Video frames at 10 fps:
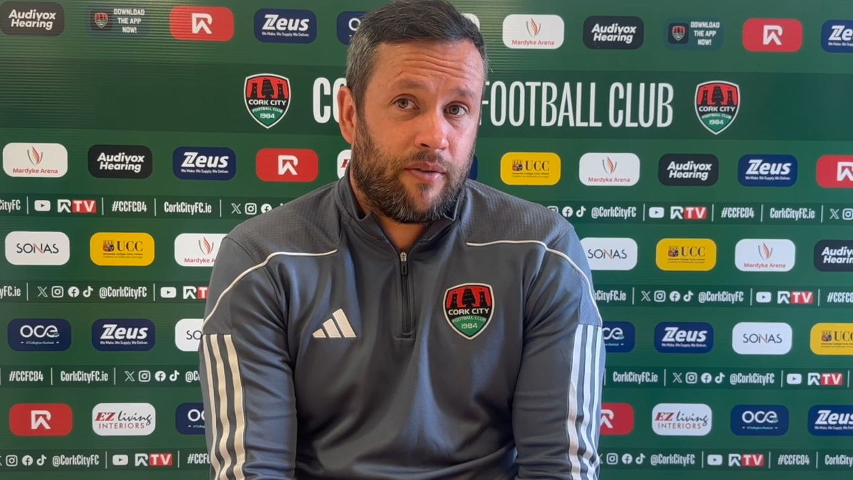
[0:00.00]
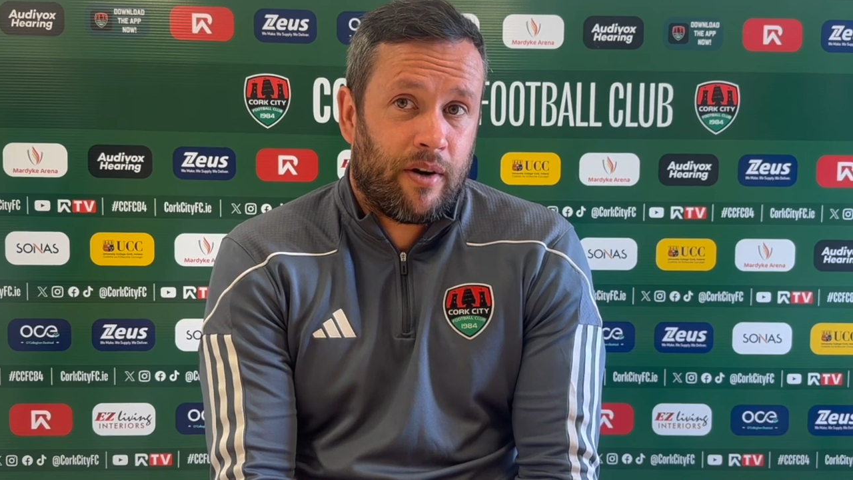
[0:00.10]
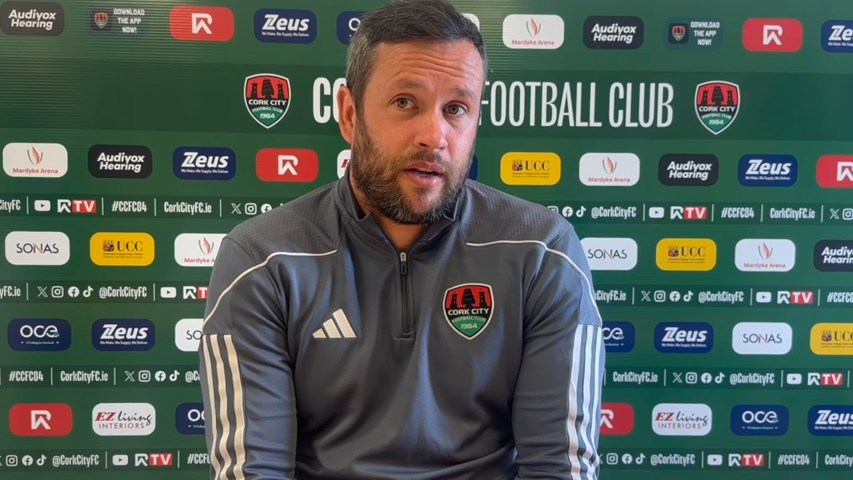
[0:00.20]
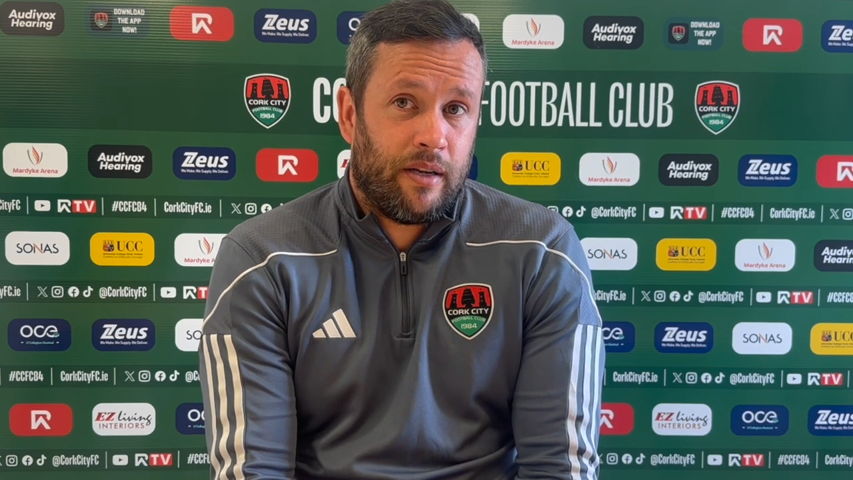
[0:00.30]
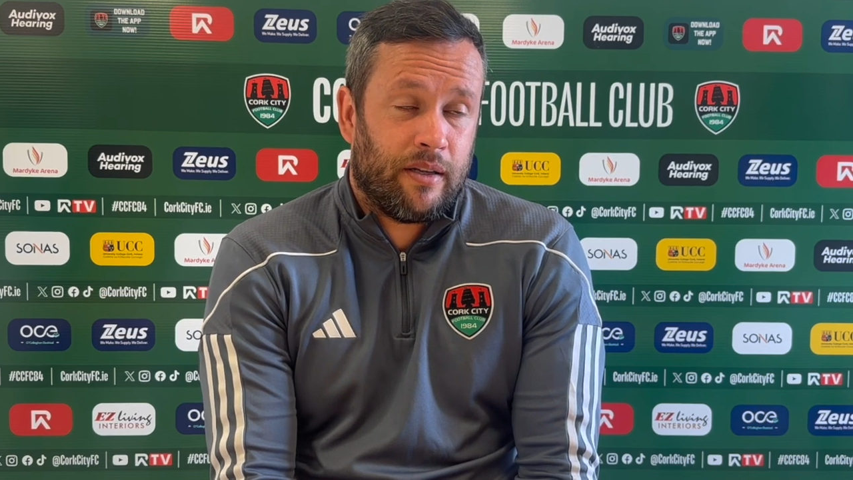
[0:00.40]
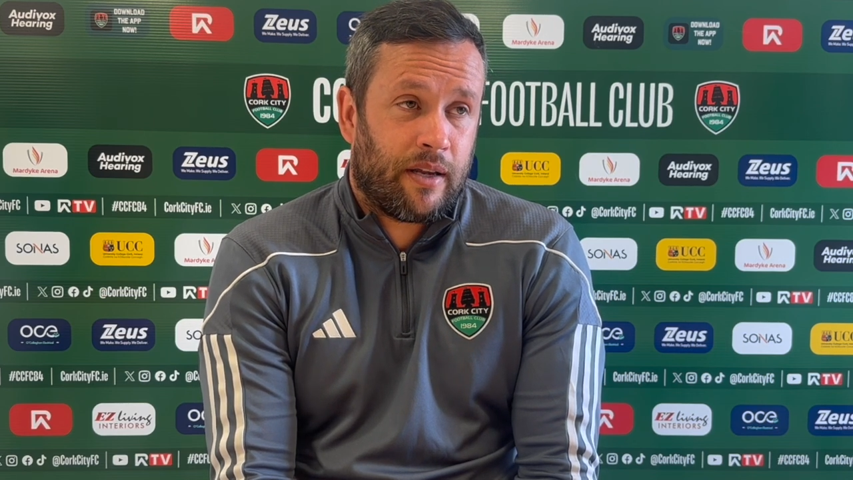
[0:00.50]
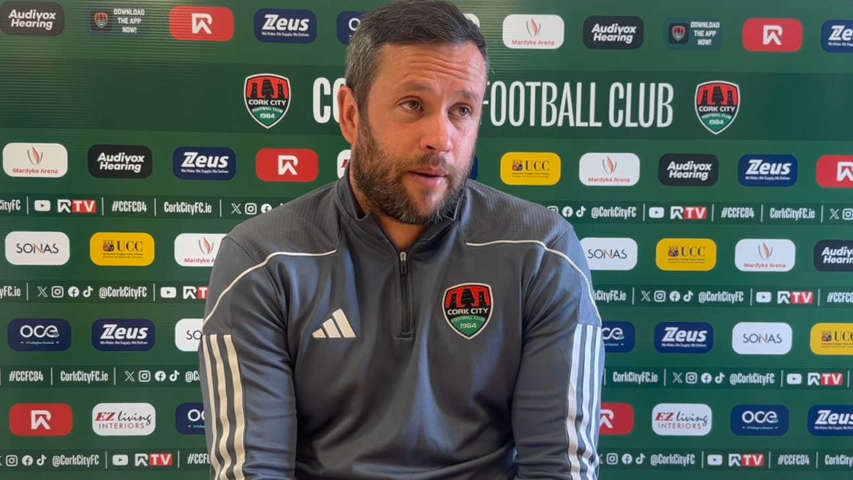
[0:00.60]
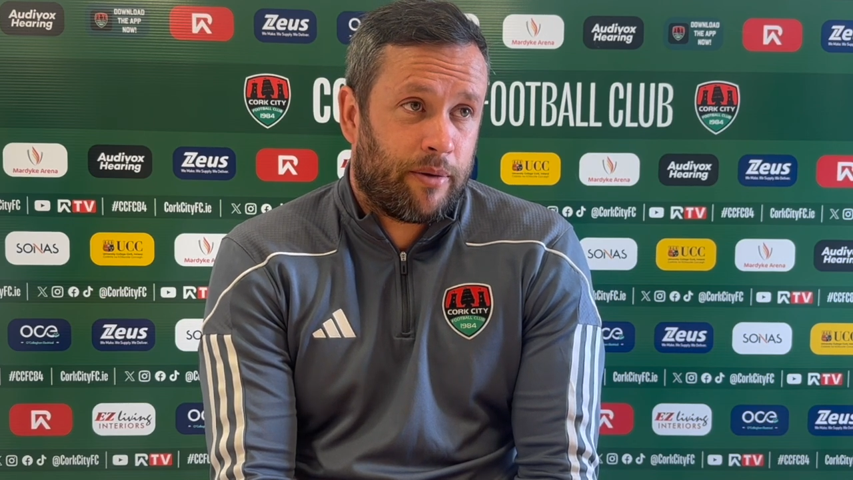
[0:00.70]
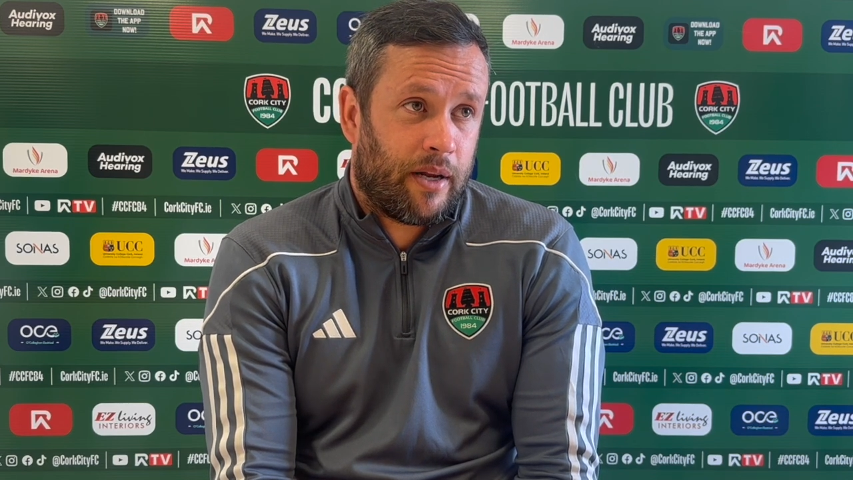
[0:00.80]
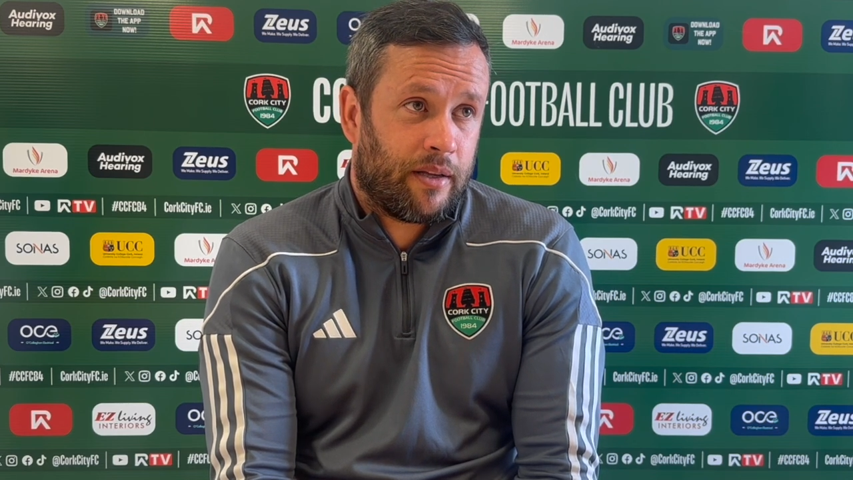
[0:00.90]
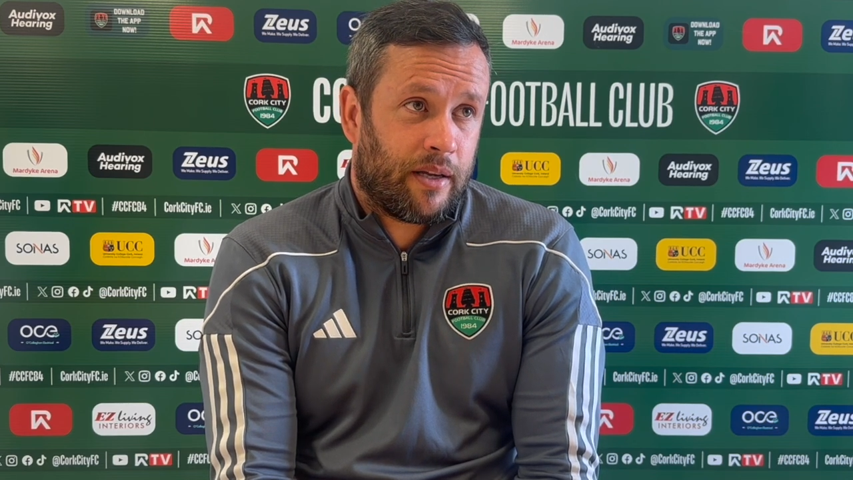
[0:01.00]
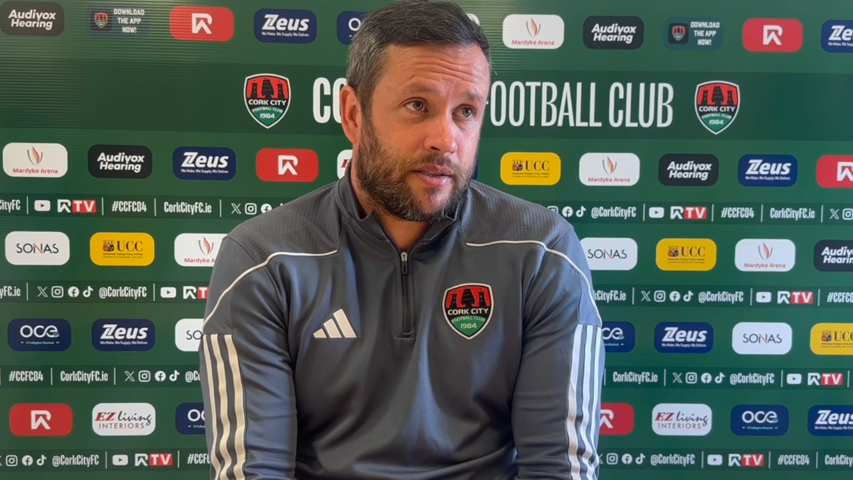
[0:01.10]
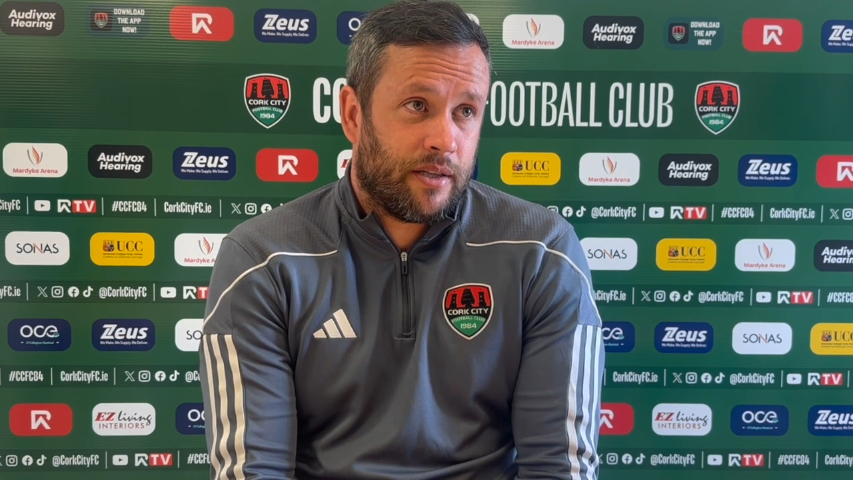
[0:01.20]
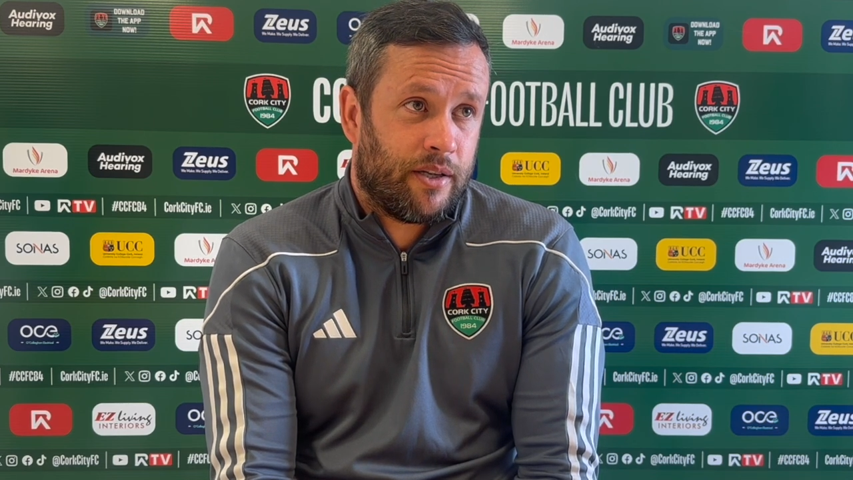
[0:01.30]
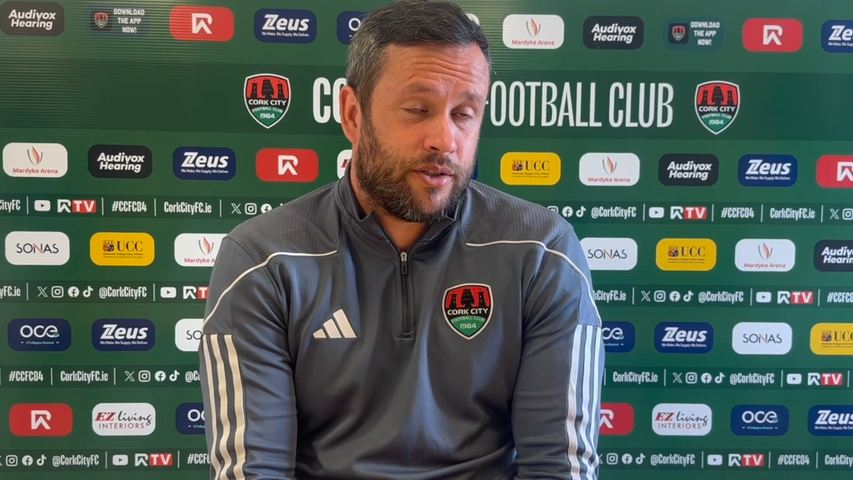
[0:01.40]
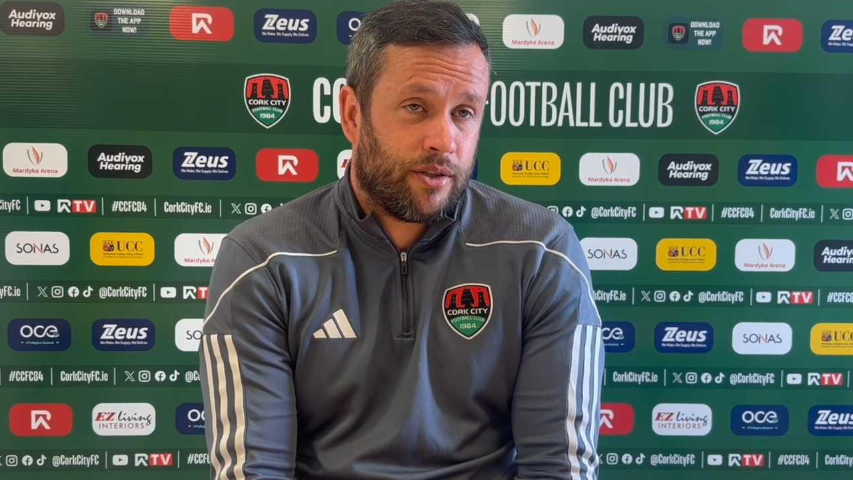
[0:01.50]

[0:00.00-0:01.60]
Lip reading: very little gap down at that stage.